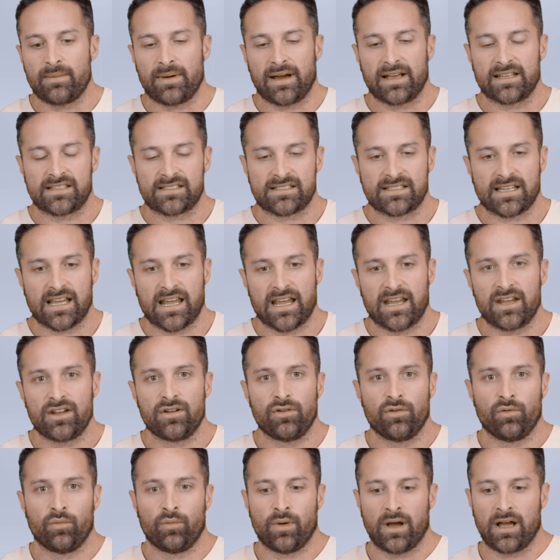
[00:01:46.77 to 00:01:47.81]
might say,
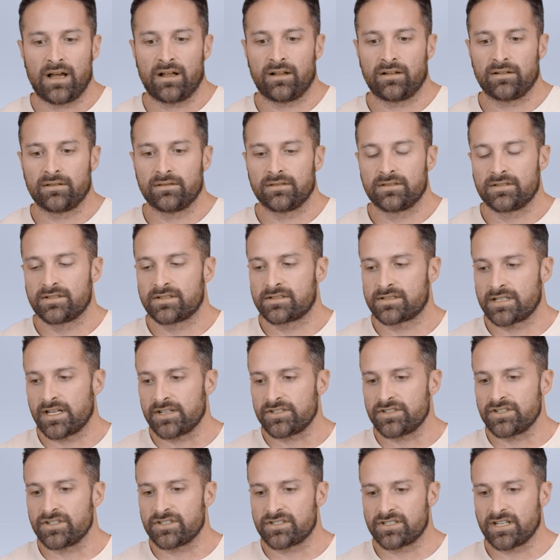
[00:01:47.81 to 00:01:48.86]
well,
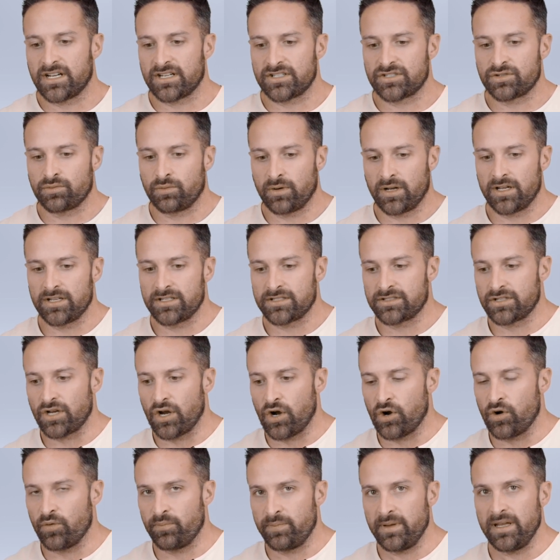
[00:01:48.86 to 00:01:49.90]
such and such was
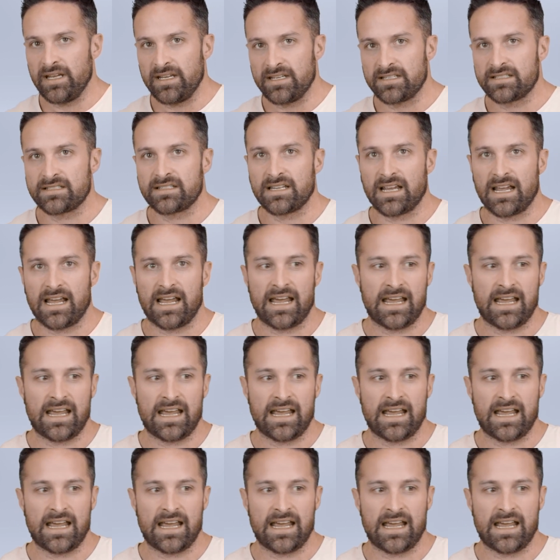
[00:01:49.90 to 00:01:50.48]
obese